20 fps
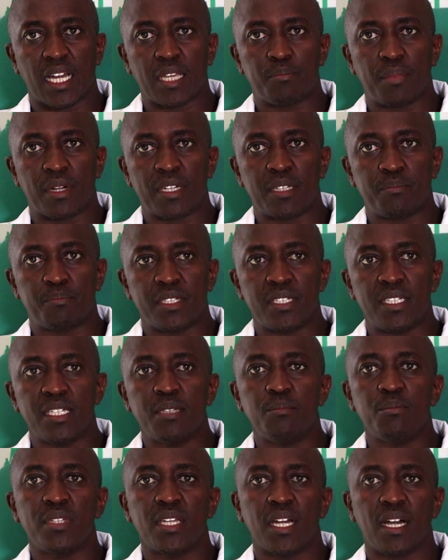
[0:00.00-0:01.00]

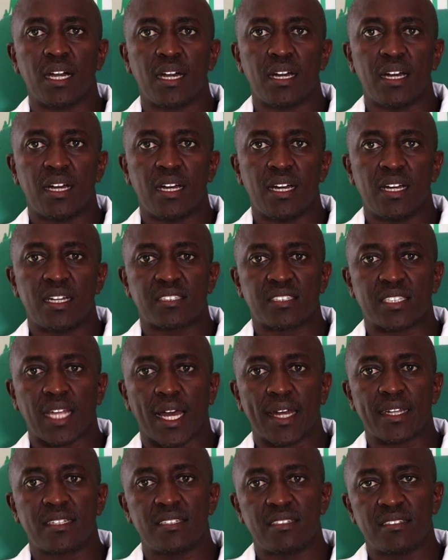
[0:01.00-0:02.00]
hyperlipidemia.
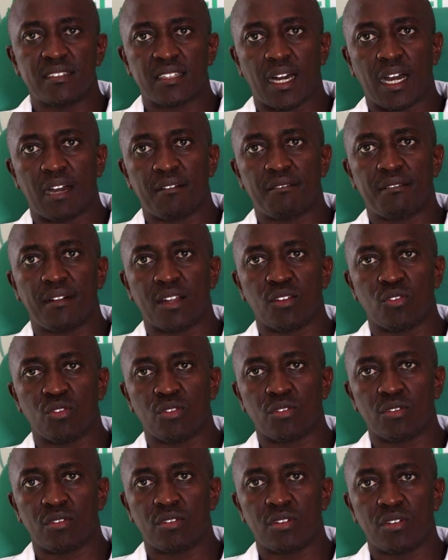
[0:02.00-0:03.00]
Statins have a
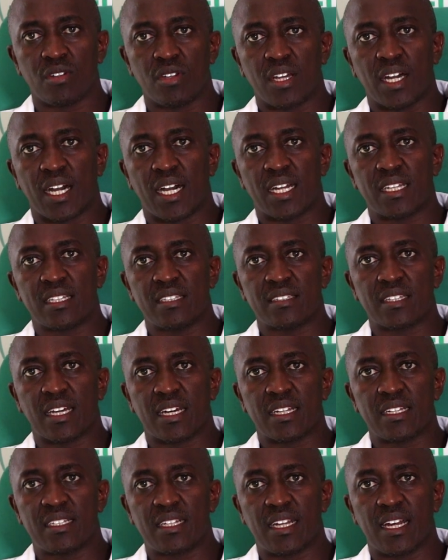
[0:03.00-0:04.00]
role, and these are
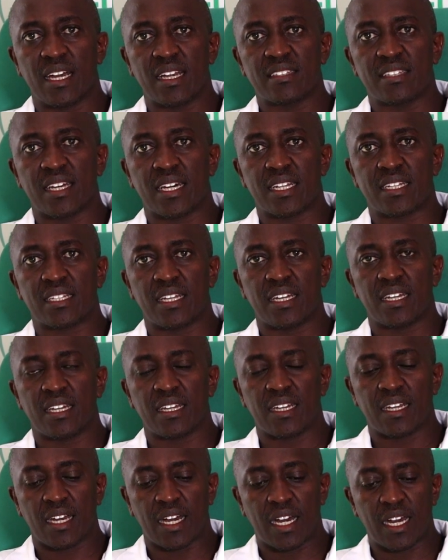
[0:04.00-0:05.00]
drugs that
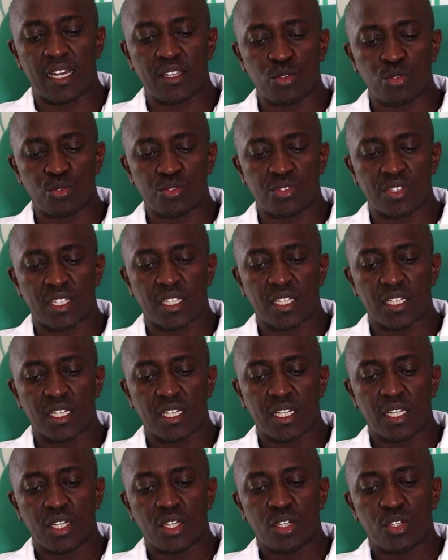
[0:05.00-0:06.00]
are used
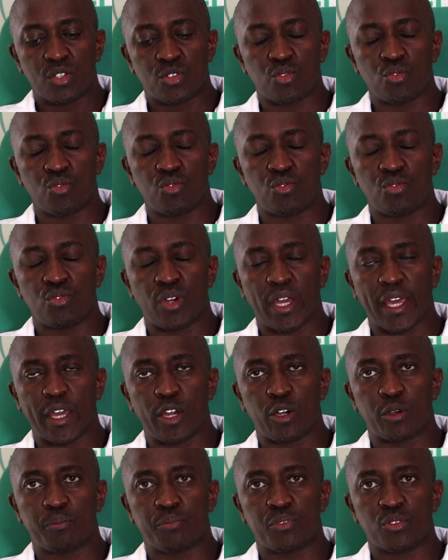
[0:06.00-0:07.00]
to
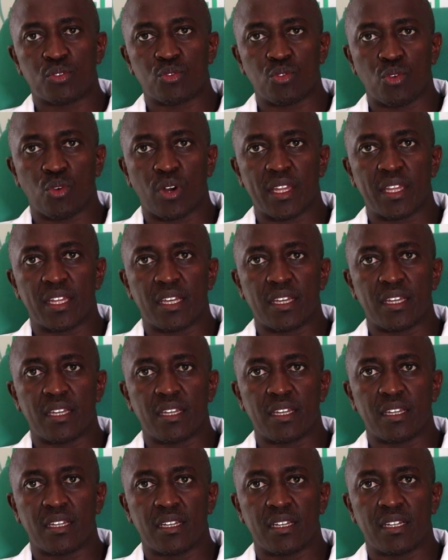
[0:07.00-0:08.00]
help to lower the
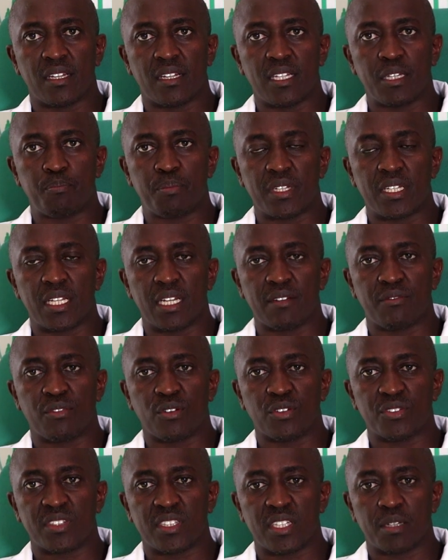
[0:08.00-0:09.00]
lipid
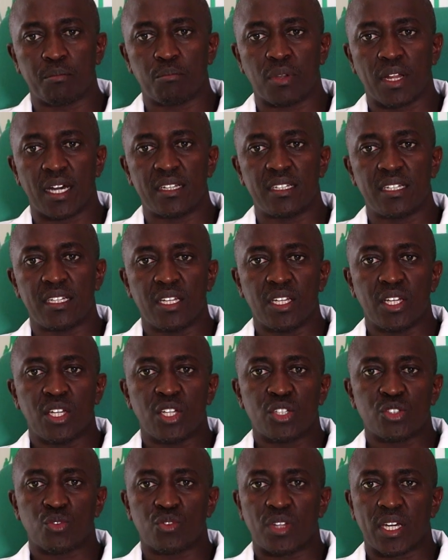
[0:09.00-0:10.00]
levels in the blood,
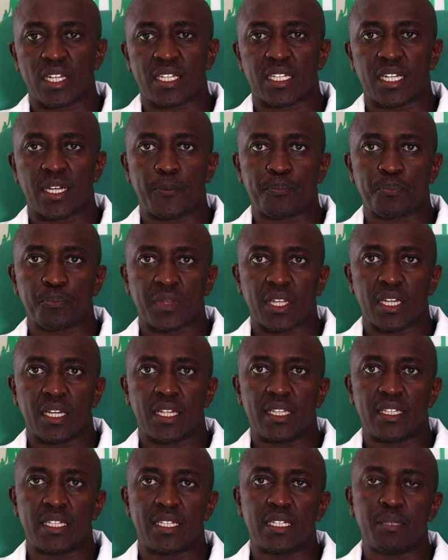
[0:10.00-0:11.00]
so that
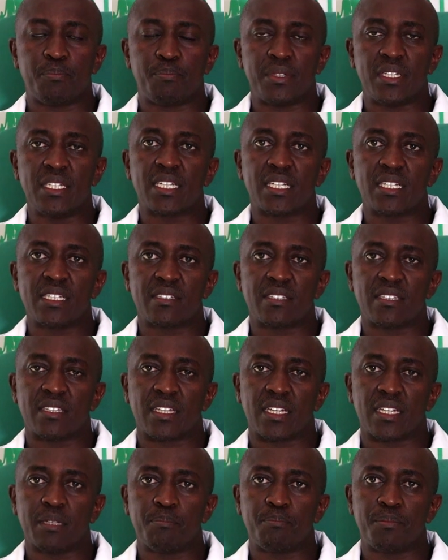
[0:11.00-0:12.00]
the increase in
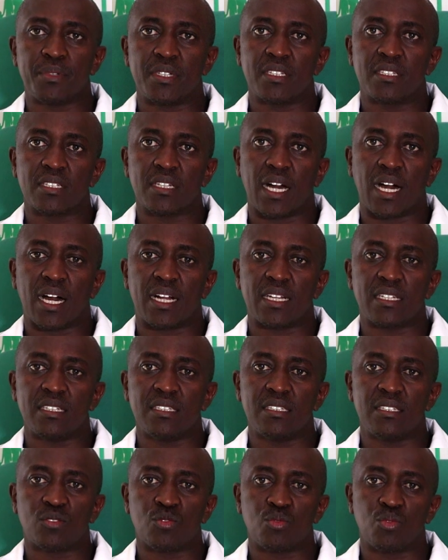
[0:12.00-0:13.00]
the lipids
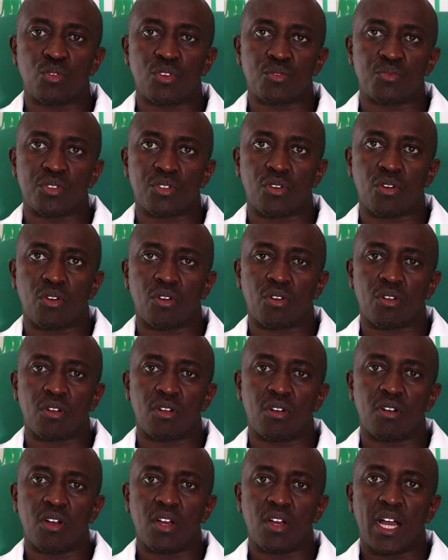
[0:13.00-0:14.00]
lead to what we call
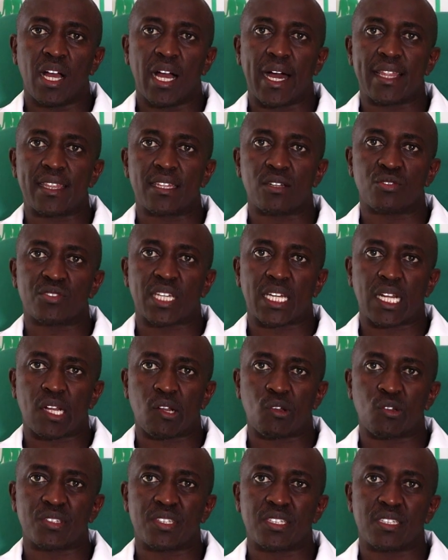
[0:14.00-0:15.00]

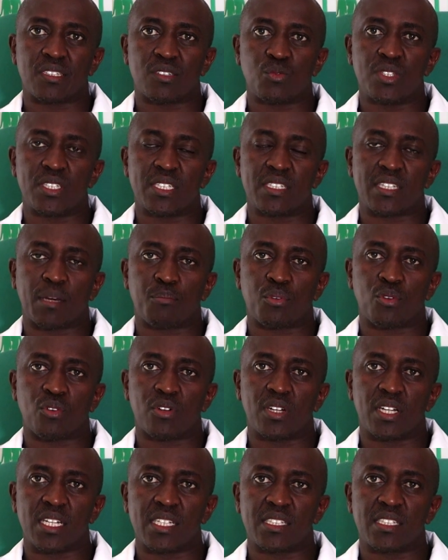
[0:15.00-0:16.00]
atherosclerosis, which is a
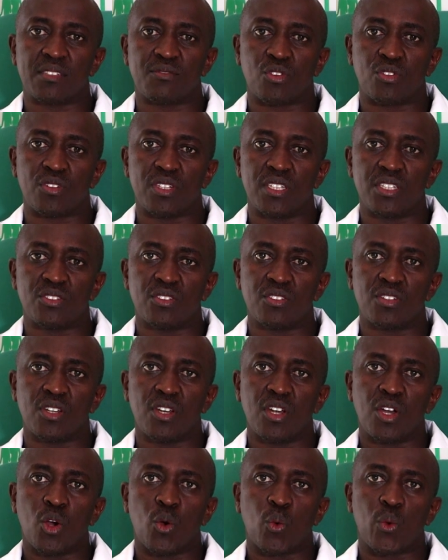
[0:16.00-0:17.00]
progressive condition
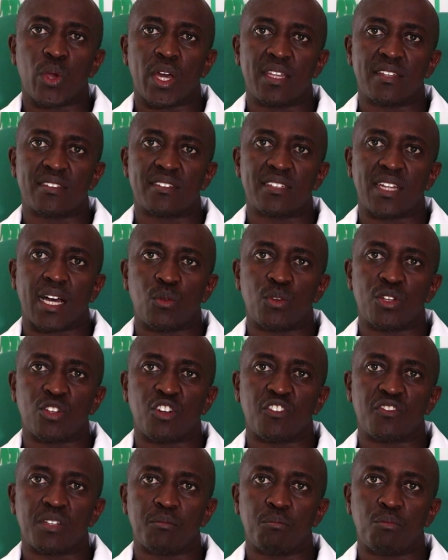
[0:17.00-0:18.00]
where there is narrowing
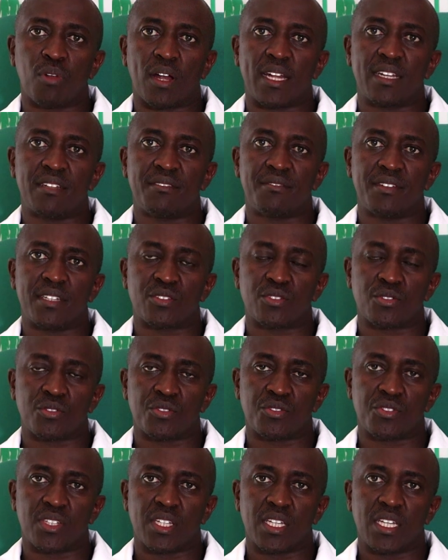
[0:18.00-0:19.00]
of the blood
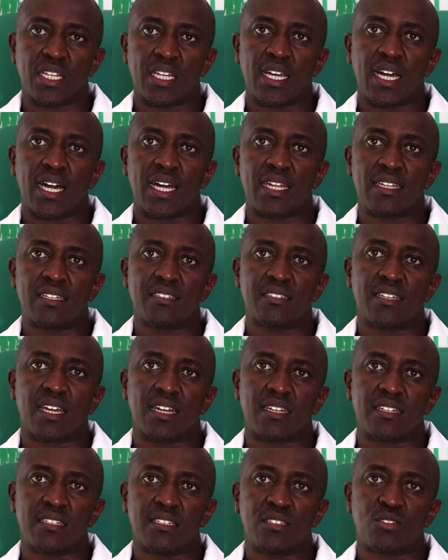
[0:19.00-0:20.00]
vessels, and this
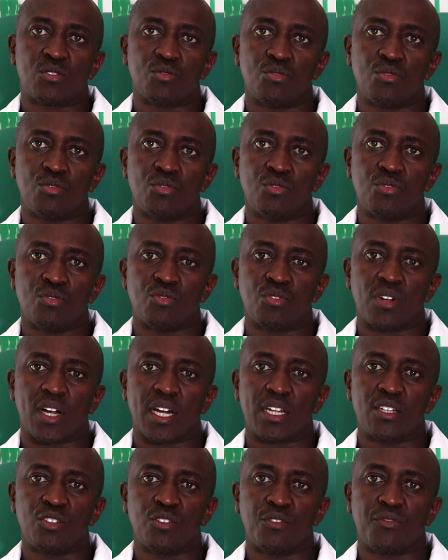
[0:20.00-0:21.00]
can lead to
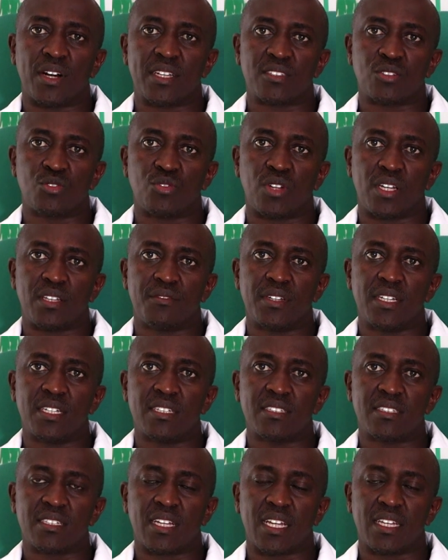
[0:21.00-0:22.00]
cardiovascular
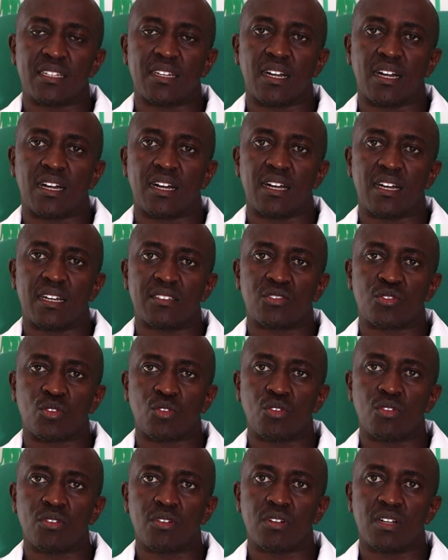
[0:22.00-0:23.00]
events like
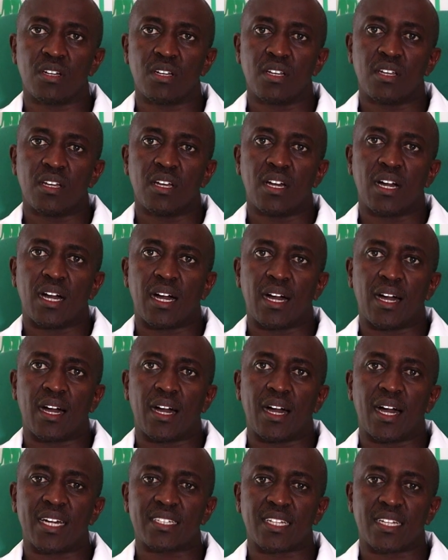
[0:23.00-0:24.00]
stroke,
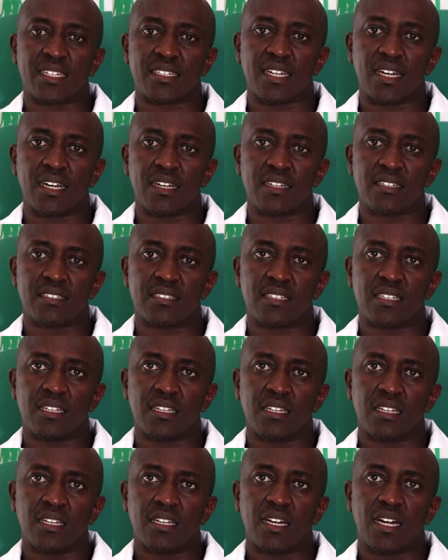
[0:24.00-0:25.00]
heart attacks,
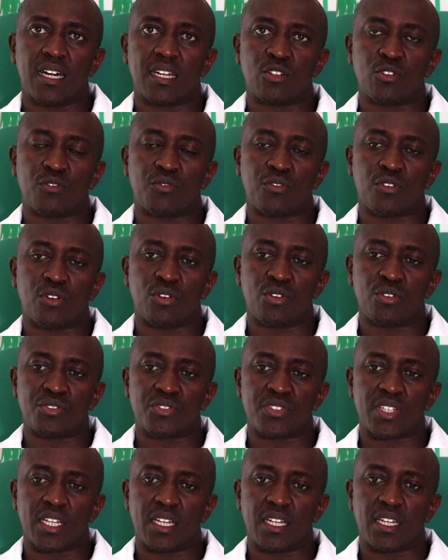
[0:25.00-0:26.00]
and of
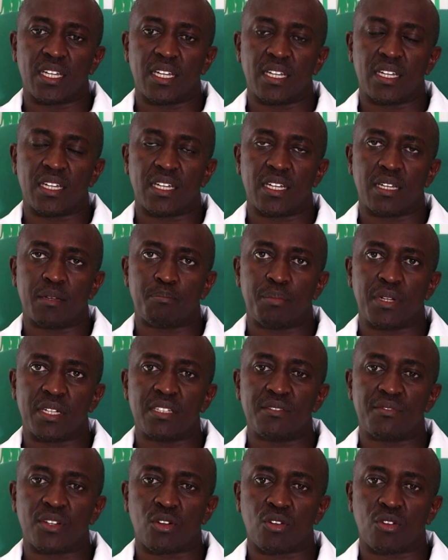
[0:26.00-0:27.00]
course
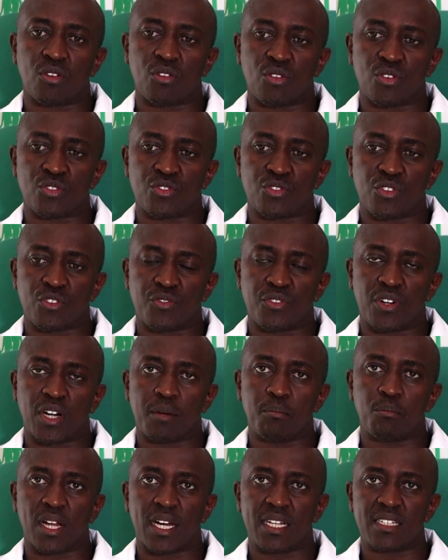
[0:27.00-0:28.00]
peripheral loss
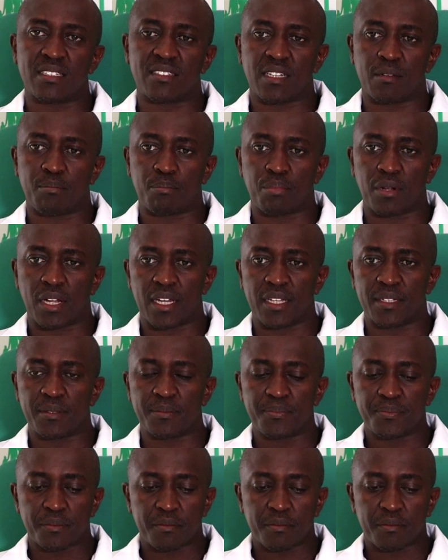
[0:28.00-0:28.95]
of blood supply.